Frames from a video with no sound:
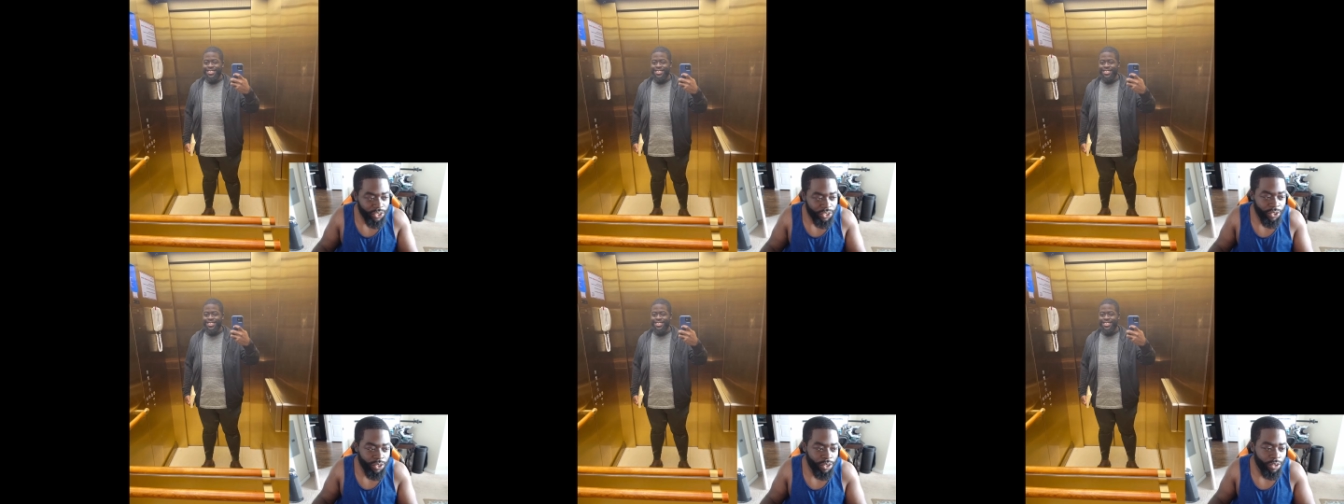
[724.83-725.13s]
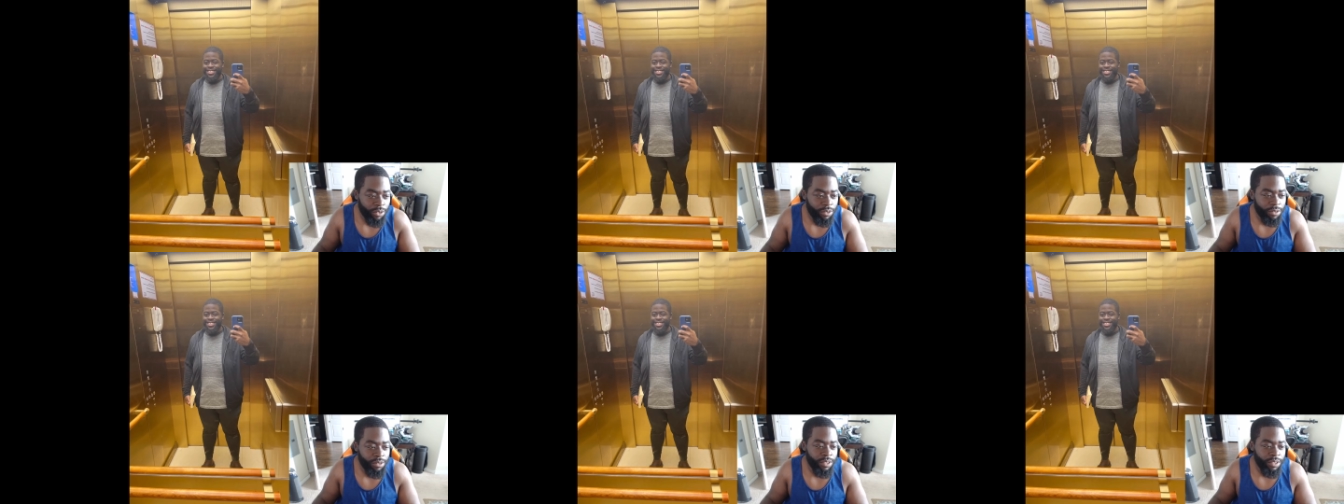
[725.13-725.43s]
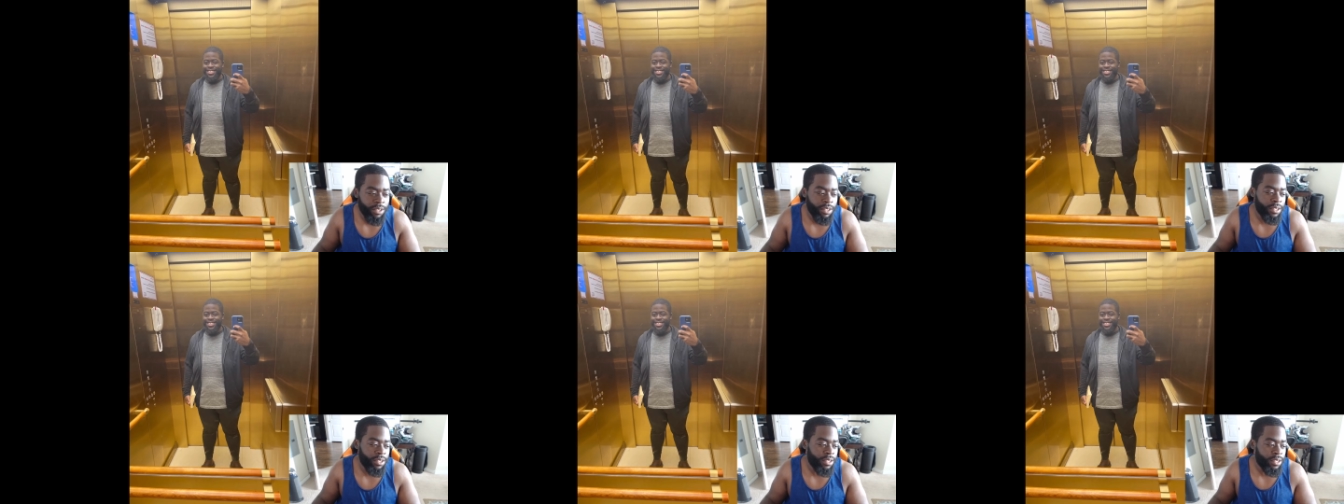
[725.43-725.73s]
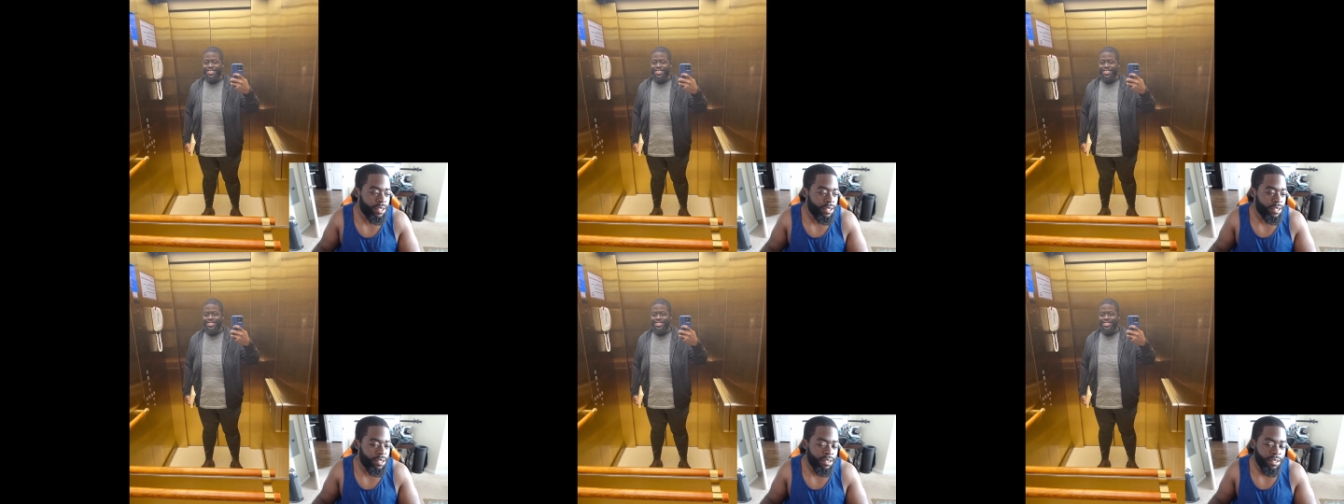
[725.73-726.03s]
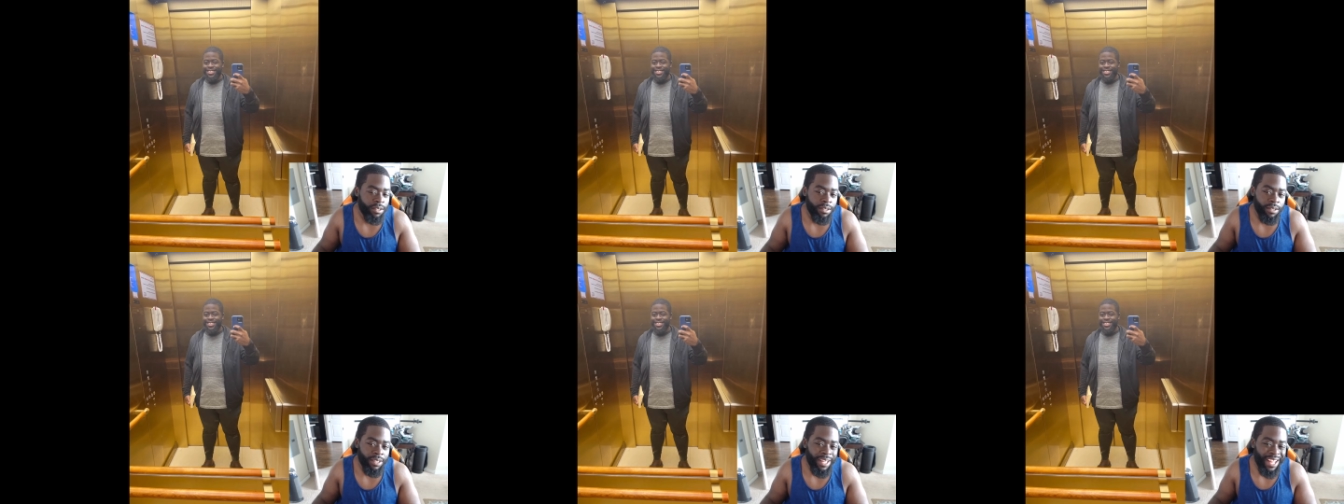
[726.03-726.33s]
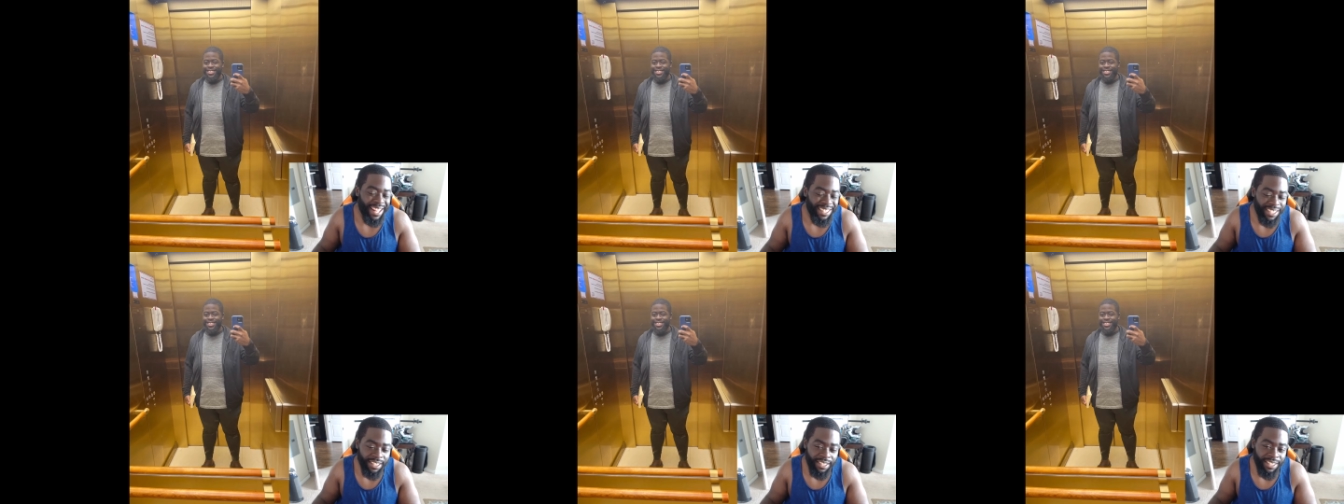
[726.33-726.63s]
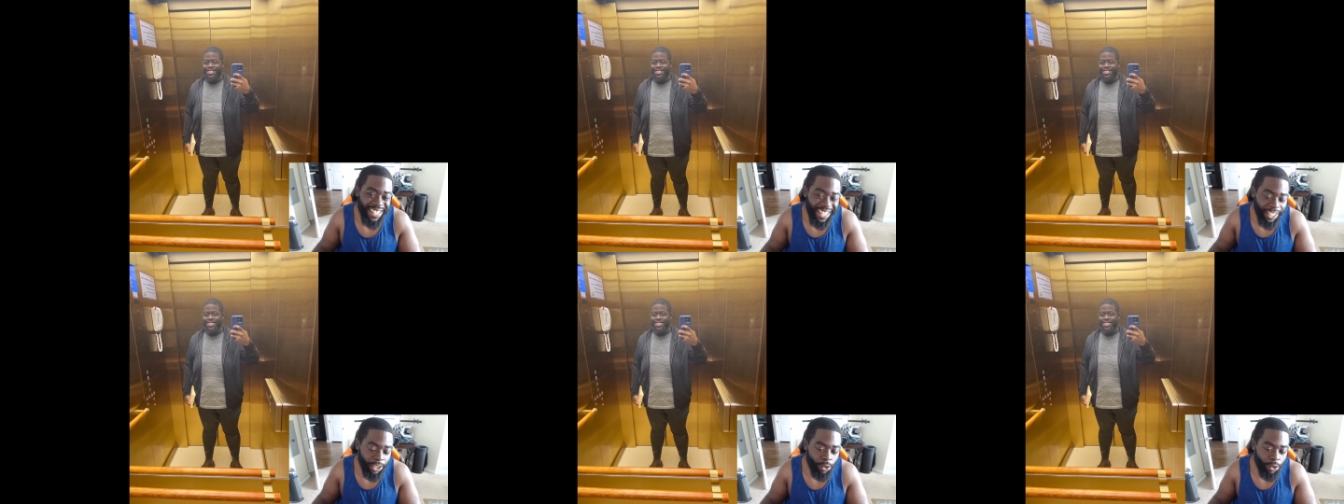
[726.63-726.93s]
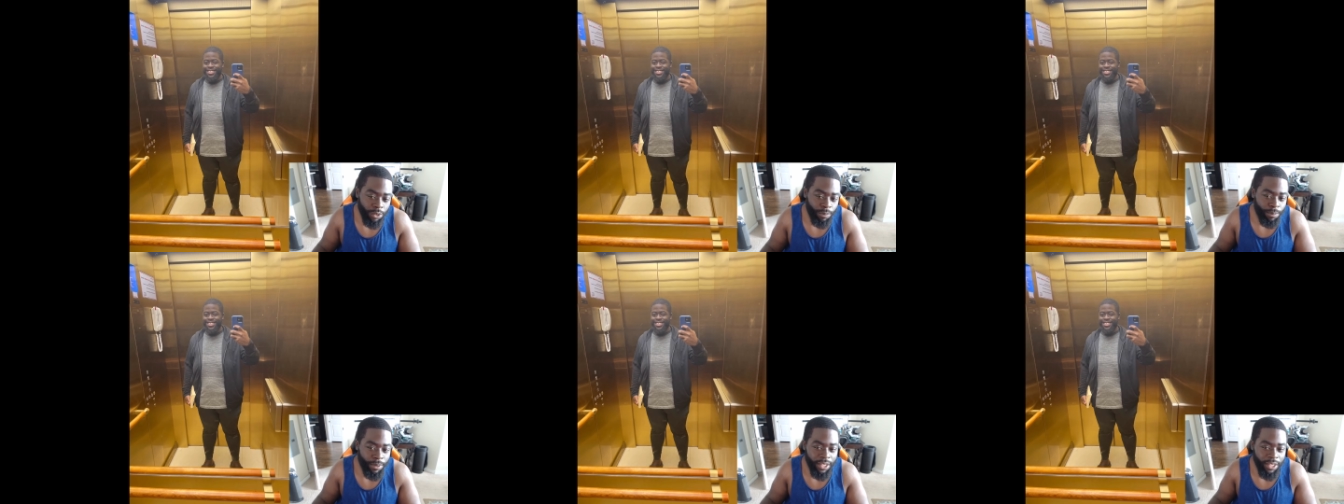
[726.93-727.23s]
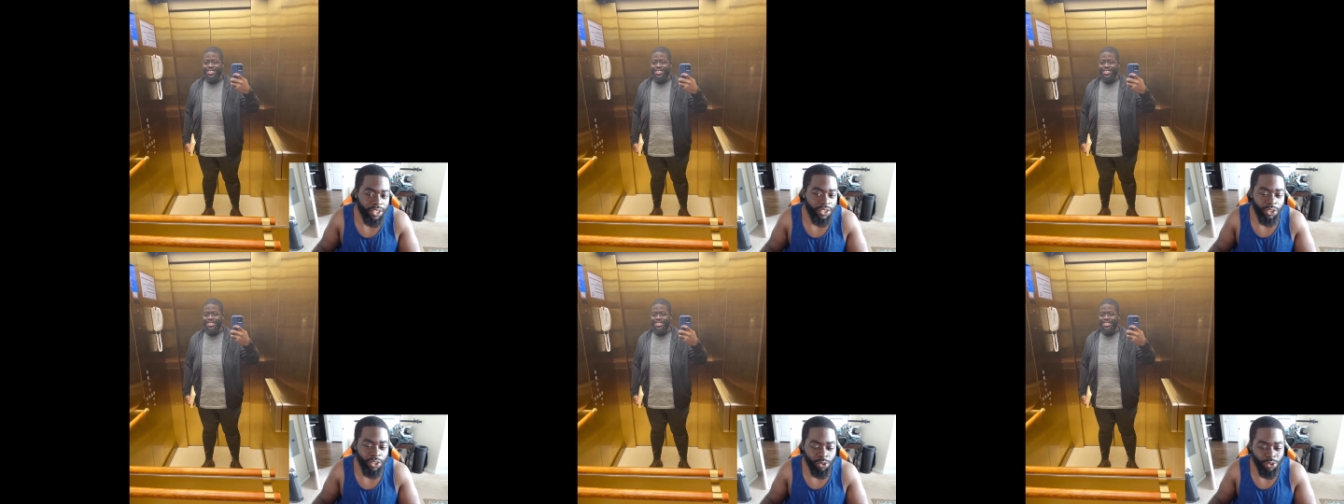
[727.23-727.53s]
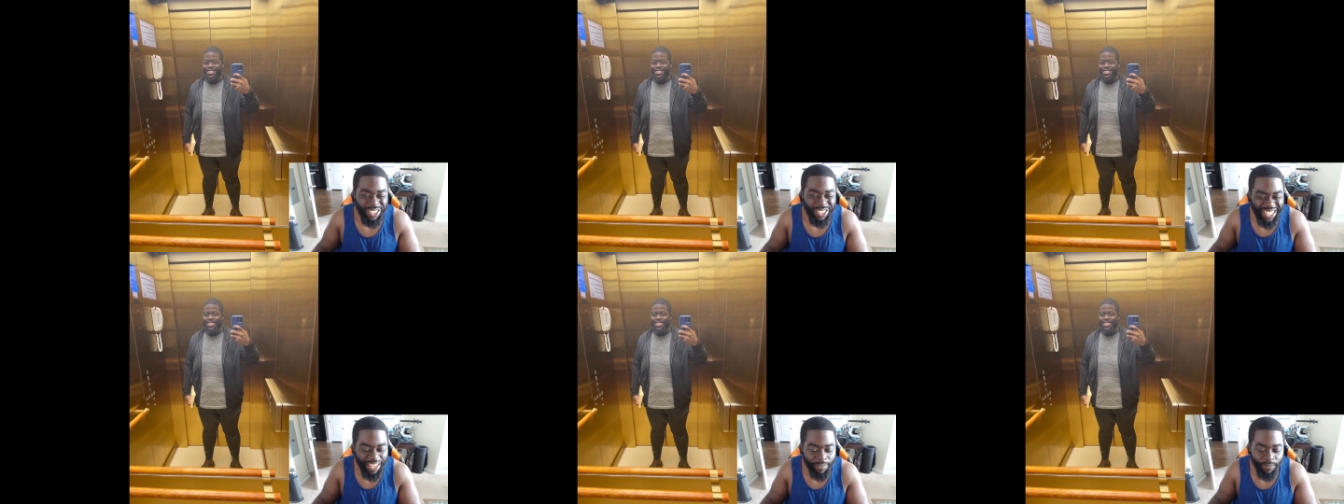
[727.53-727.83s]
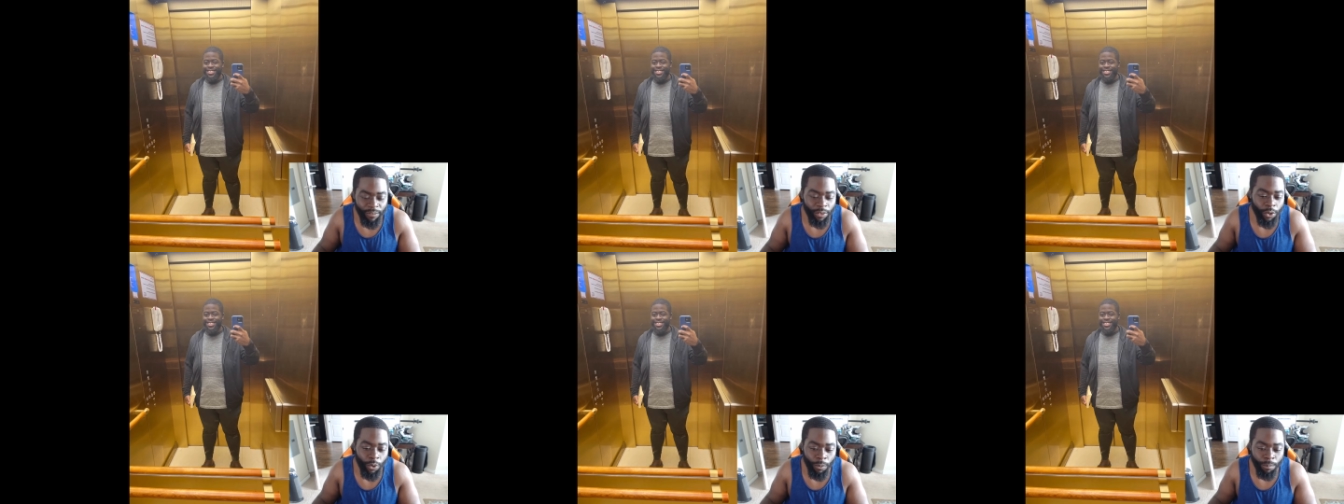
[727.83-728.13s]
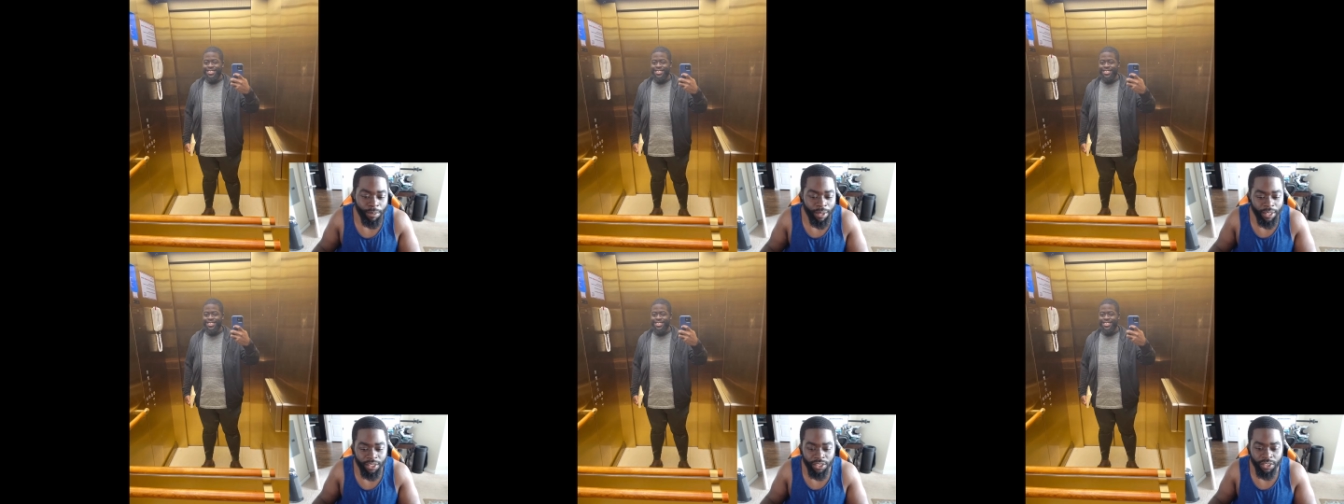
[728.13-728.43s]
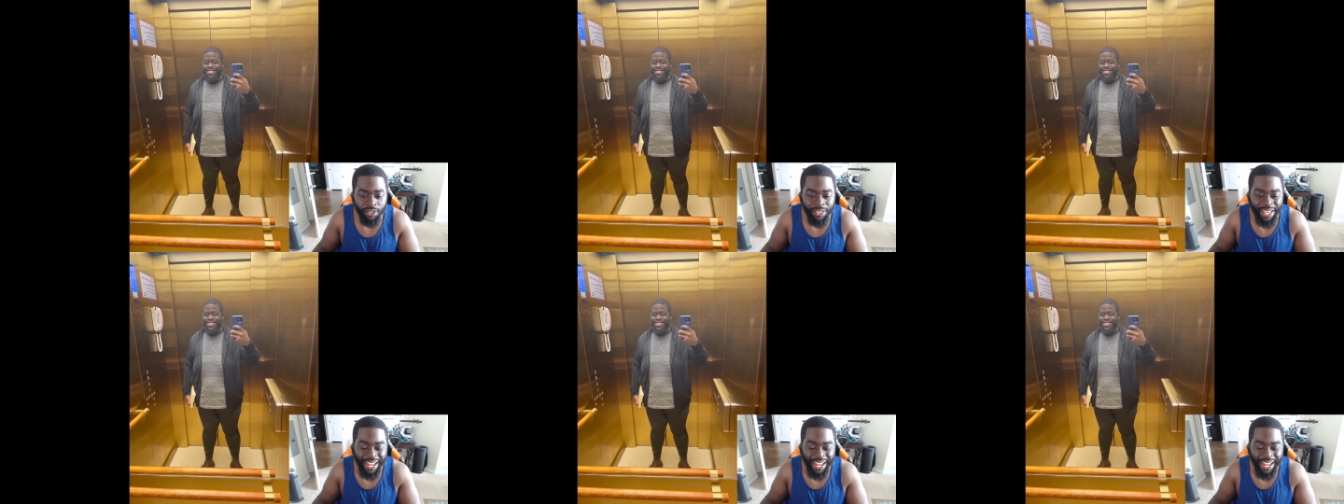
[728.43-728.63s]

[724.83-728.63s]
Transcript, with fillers: you know. I had to take those pictures, those difficult pictures.